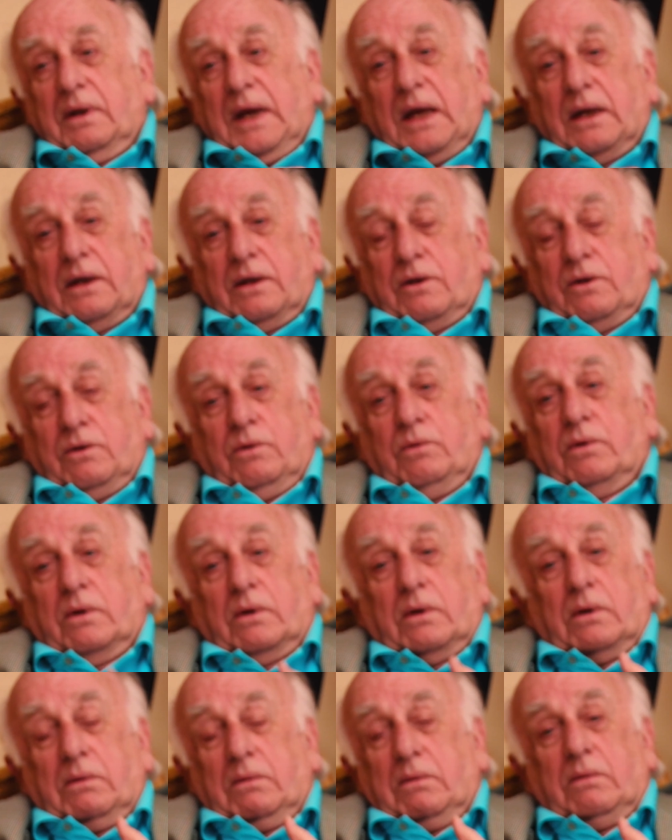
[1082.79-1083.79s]
had to
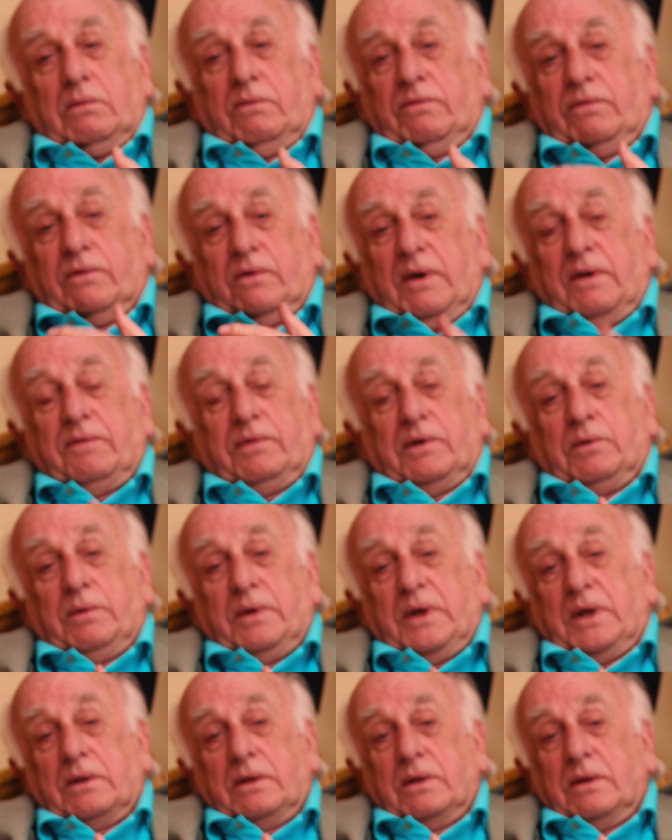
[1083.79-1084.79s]
or for whatever
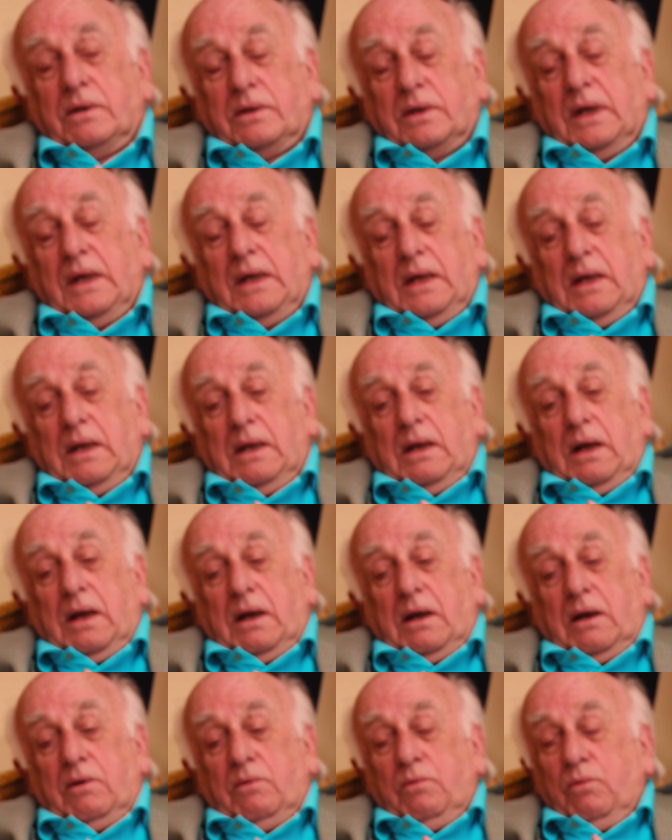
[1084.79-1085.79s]
reasons,
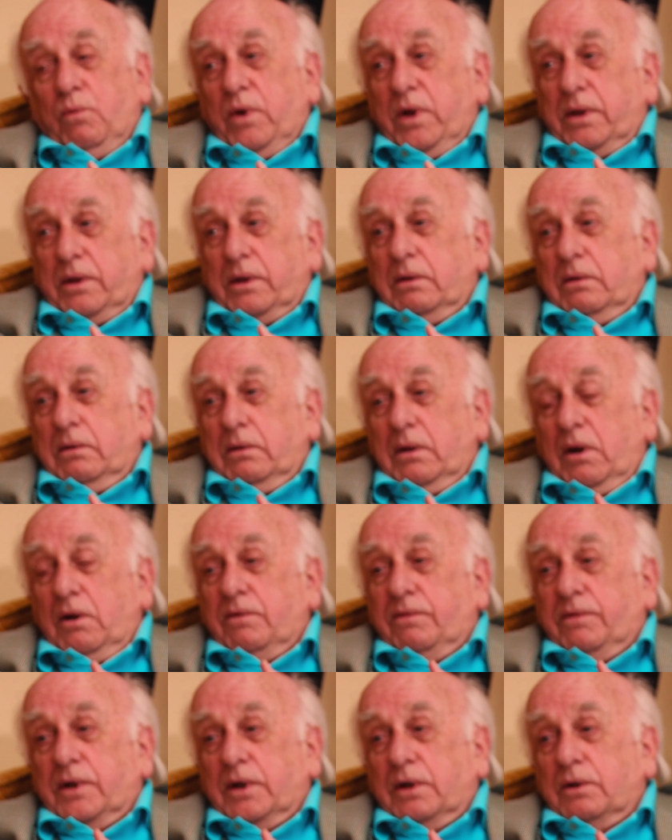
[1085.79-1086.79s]
with an
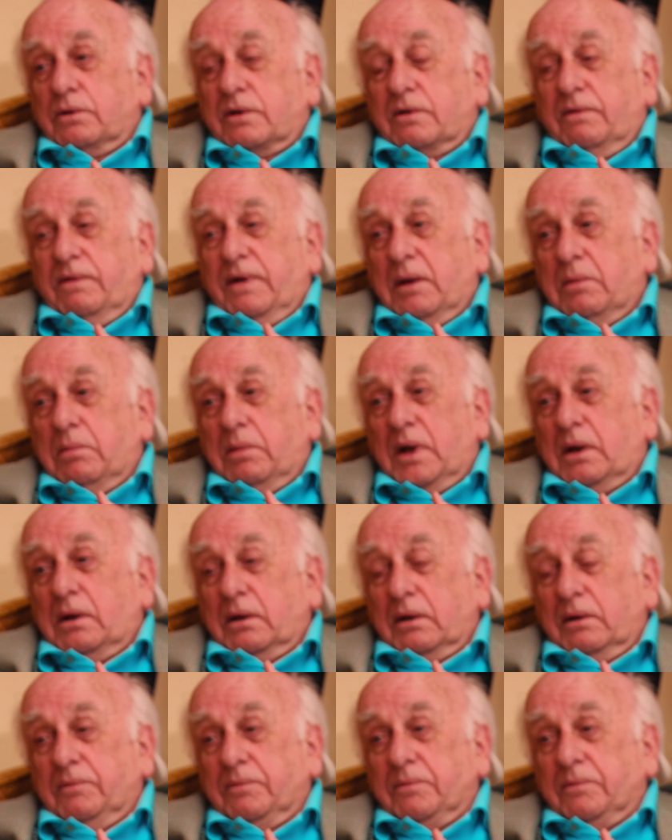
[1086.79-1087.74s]
overdose of hemlock.